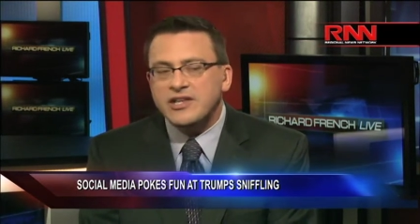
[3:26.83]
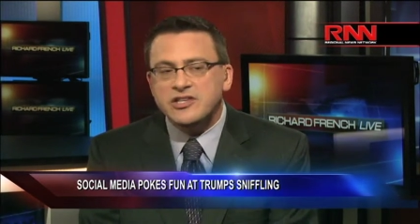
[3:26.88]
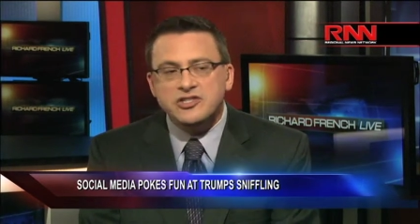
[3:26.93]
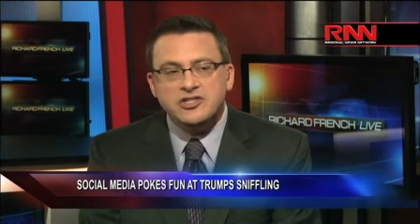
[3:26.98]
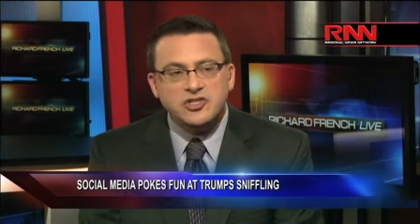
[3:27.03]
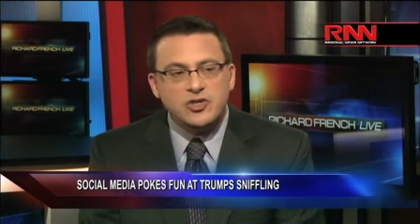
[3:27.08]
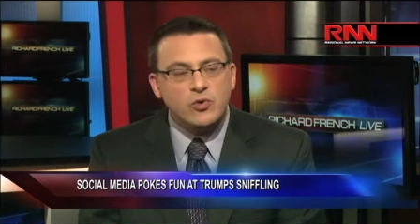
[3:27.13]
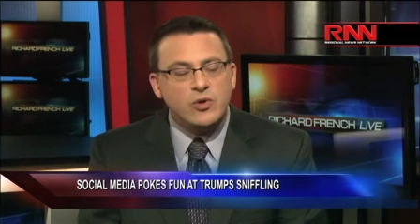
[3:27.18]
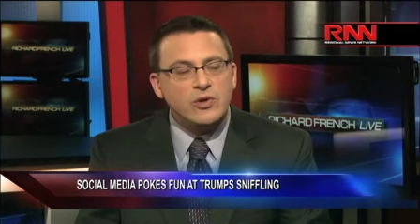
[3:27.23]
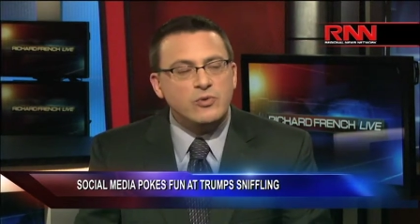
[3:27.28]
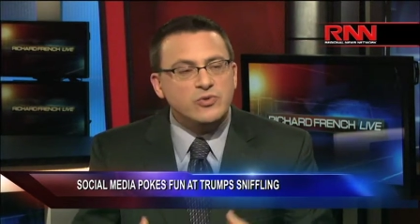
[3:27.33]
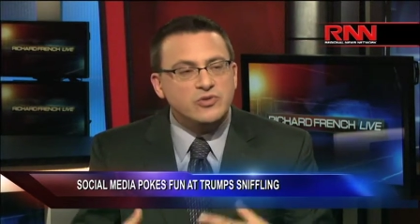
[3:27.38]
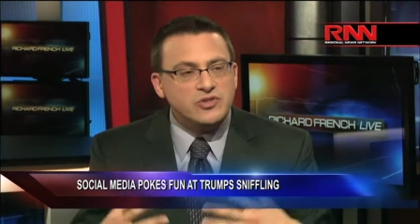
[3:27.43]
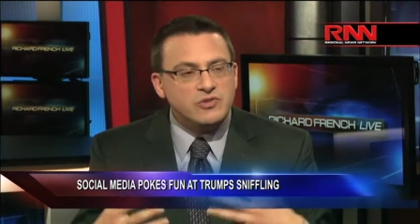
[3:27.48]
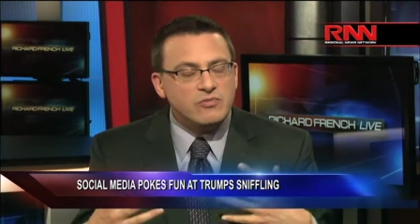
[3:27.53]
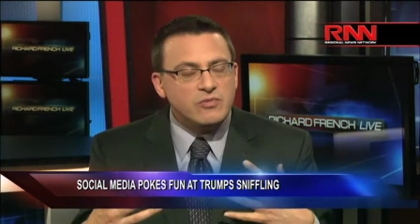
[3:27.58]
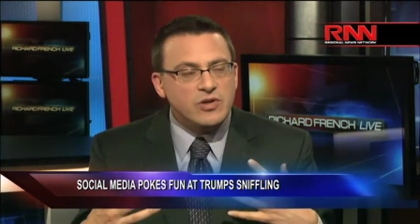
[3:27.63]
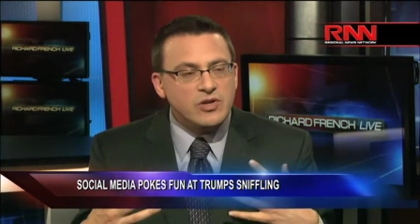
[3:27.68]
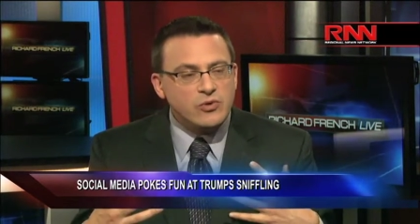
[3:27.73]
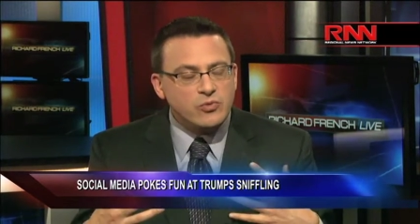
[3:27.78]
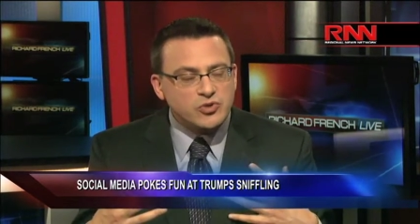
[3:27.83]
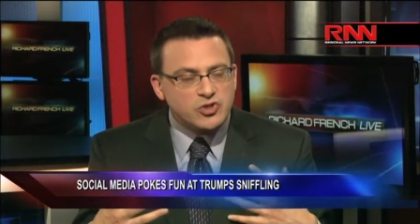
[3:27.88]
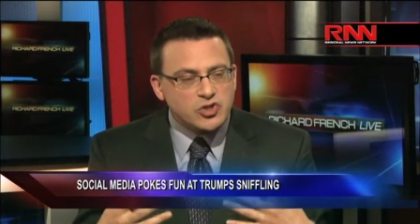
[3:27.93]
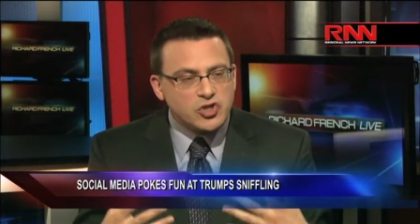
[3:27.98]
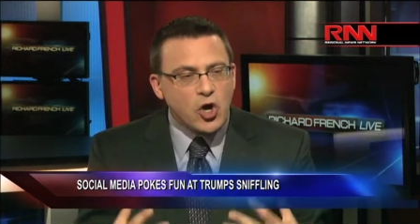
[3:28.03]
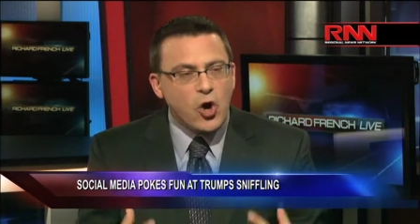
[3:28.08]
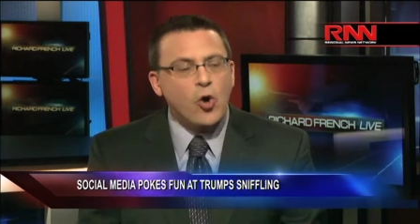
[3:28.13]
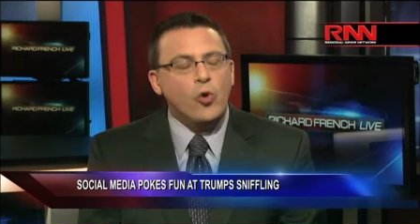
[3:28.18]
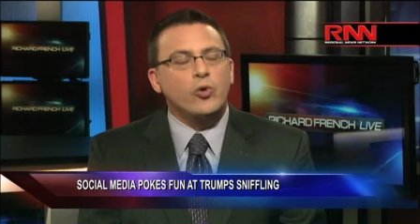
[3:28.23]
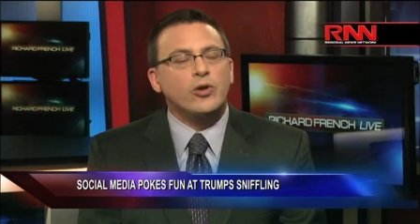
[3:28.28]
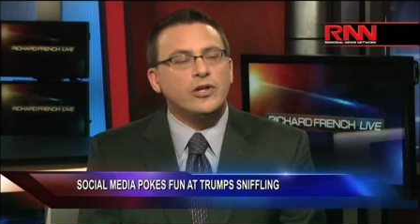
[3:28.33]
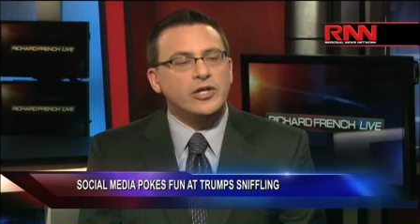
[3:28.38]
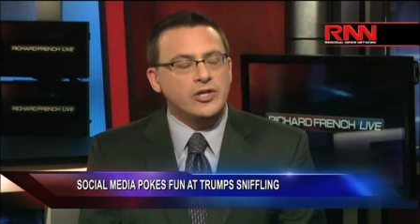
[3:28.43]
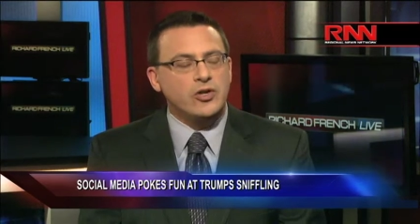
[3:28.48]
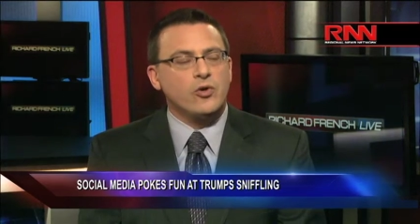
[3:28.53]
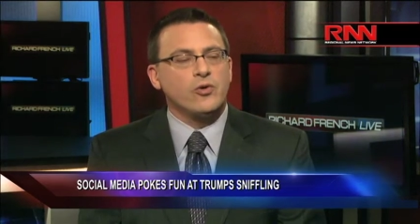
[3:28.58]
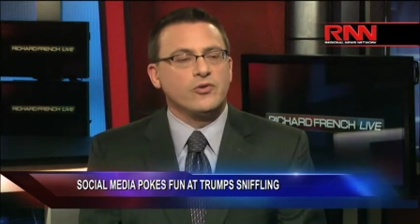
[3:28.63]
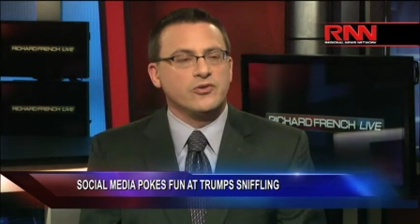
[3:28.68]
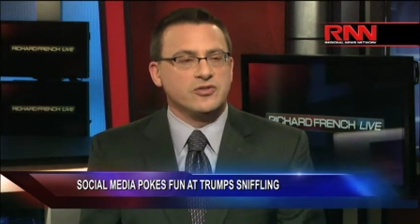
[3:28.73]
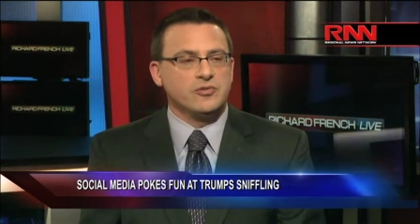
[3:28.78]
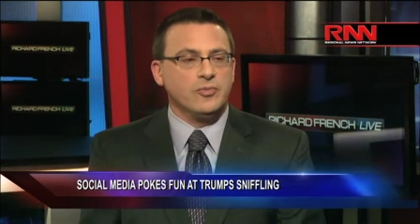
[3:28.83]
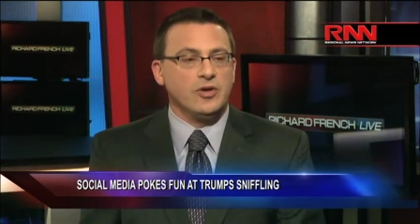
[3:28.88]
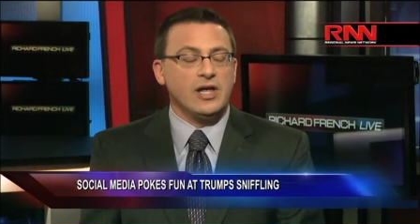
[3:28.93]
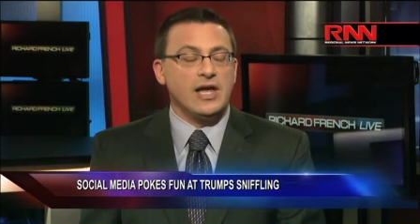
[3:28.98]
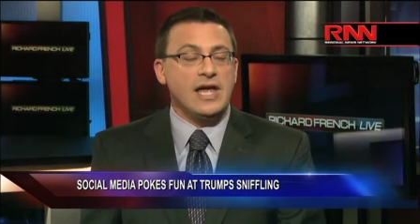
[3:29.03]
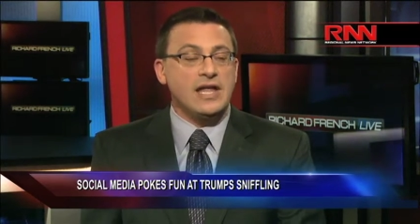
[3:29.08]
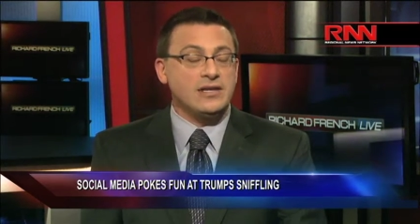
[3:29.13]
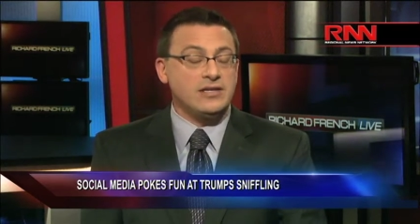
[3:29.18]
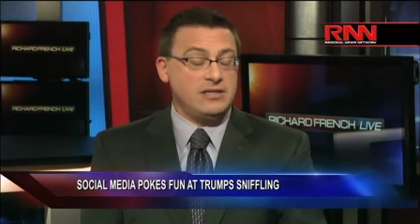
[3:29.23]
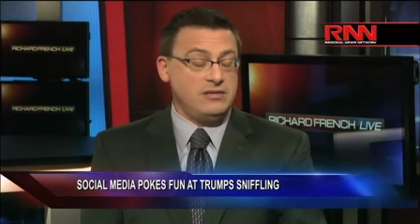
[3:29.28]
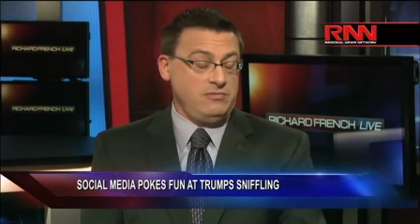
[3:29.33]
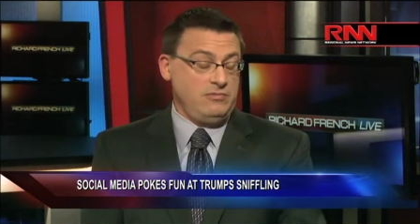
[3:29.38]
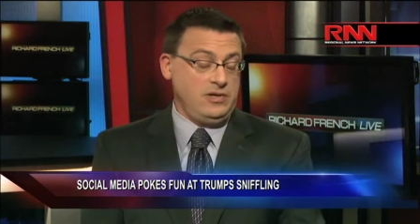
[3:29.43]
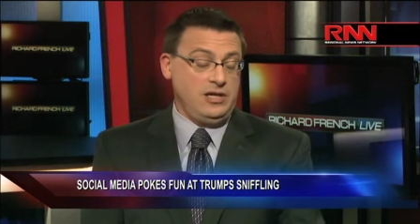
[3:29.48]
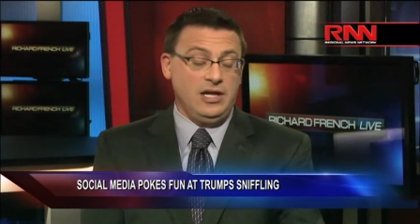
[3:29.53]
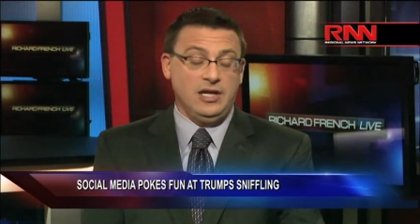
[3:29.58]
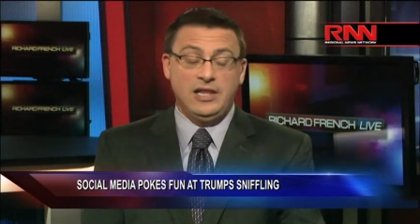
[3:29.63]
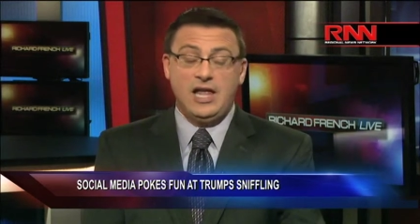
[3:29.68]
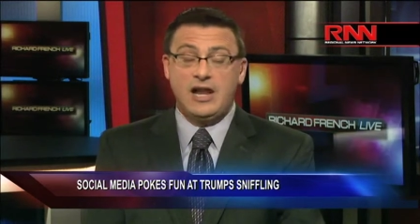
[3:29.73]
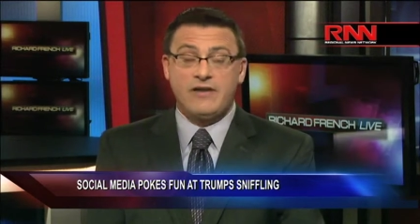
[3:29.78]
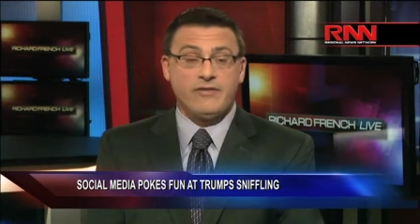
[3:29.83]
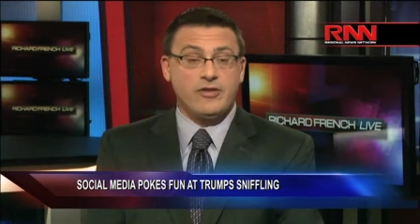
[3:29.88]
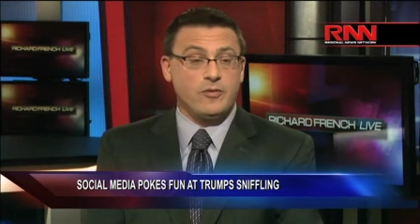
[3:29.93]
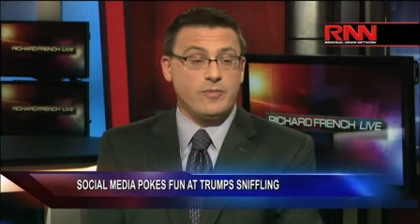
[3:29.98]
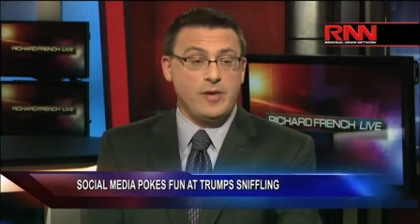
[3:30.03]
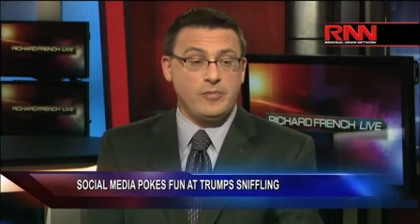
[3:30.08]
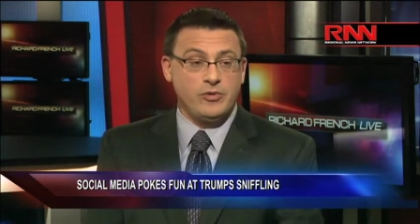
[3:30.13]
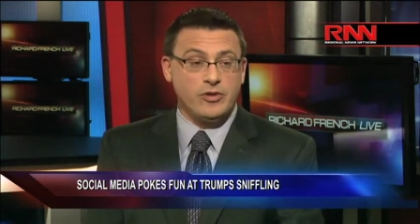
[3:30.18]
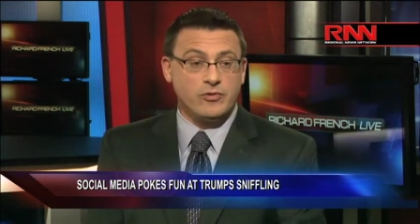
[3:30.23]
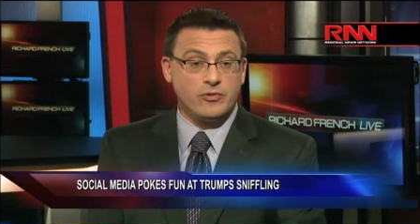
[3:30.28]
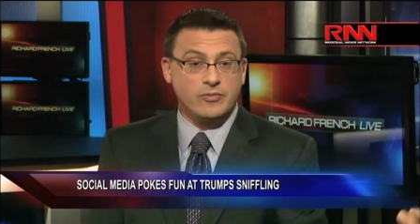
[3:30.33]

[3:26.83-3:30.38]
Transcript: And so it was it was totally noticeable. And, and you're not the only one.